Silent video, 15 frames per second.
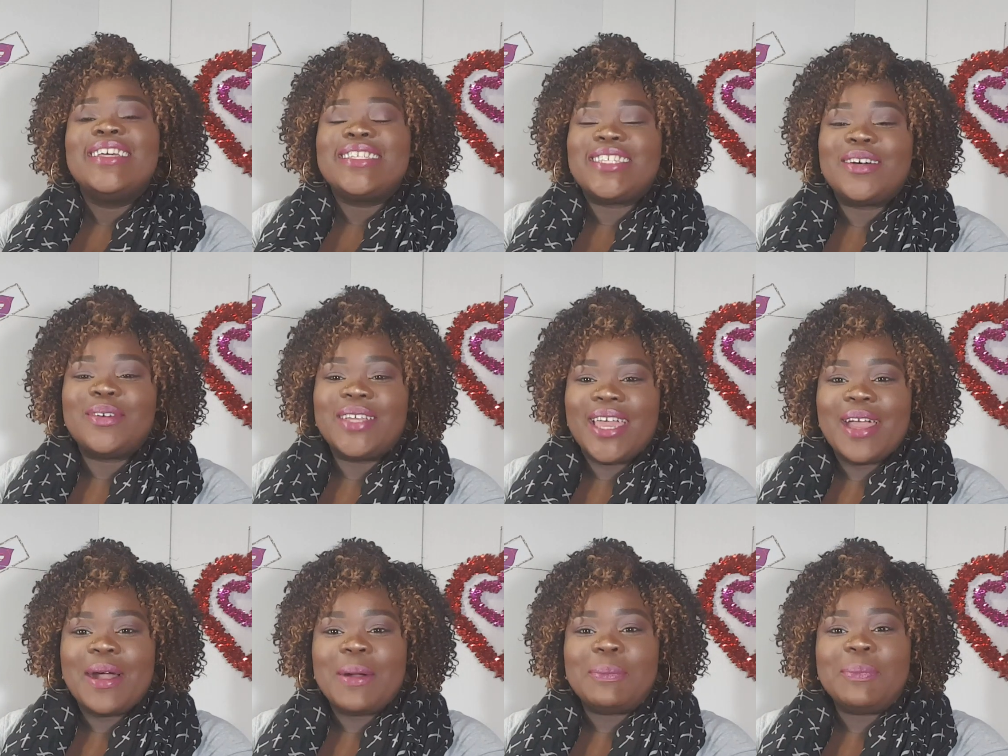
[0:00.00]
So
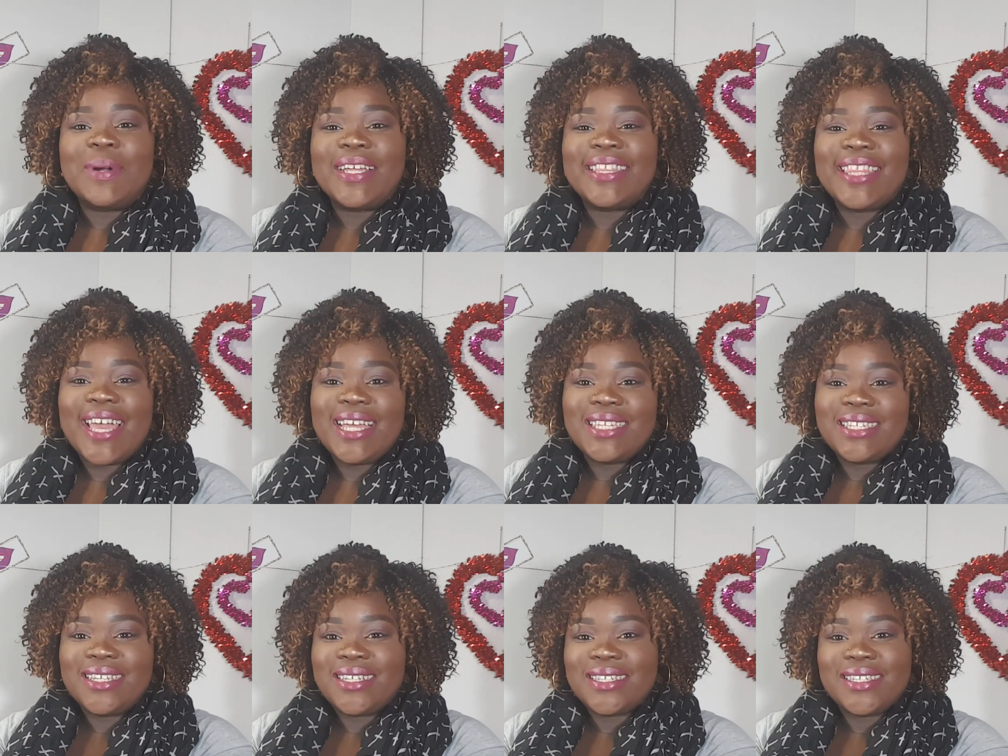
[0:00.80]
yeah, but
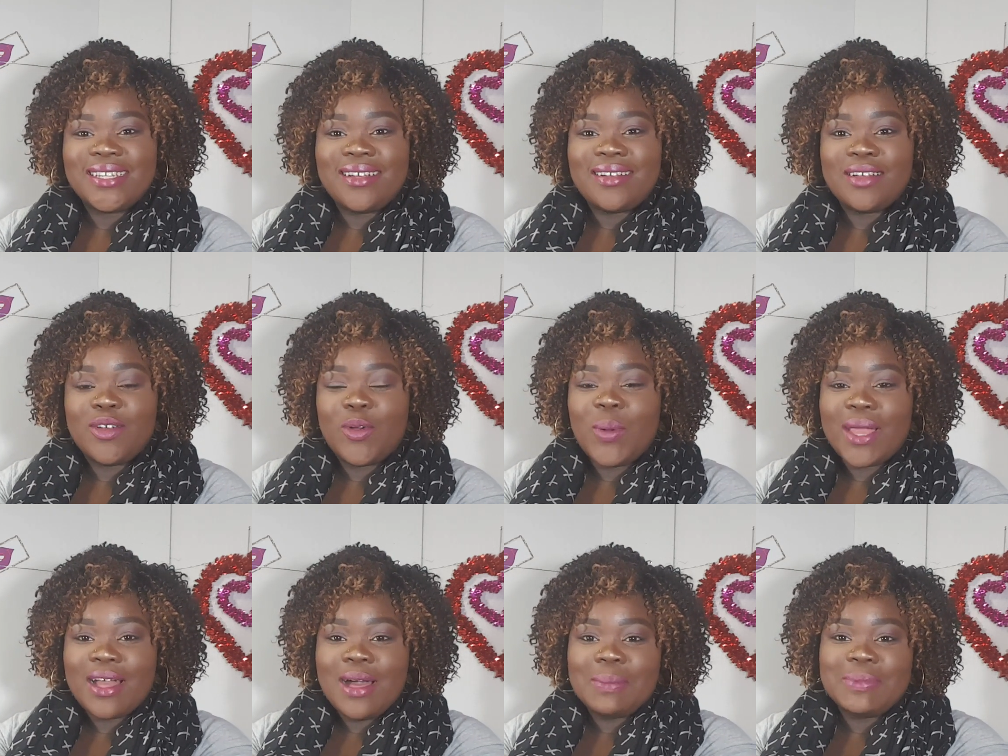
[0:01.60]
that's just a
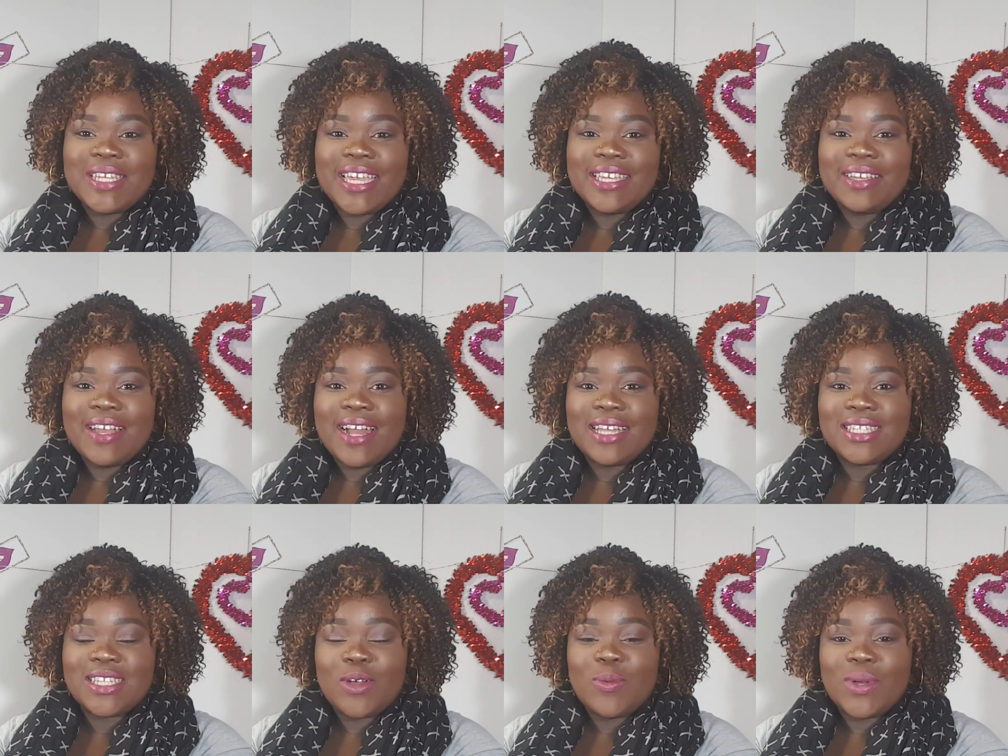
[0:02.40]
quick update, you
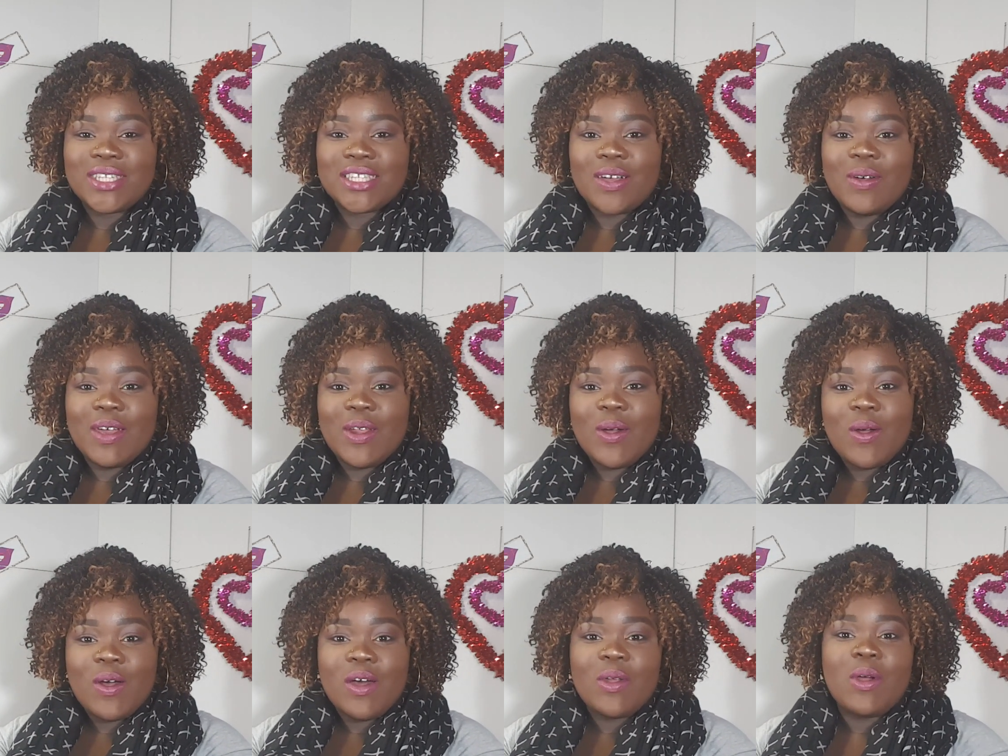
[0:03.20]
guys, on what's going
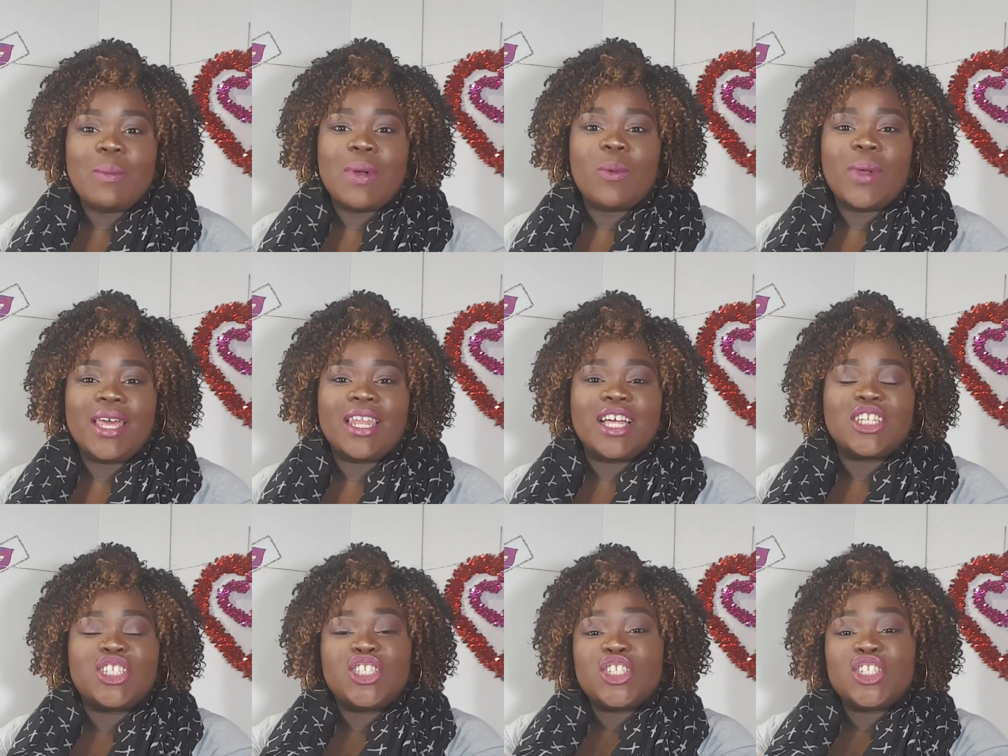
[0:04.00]
on my weight loss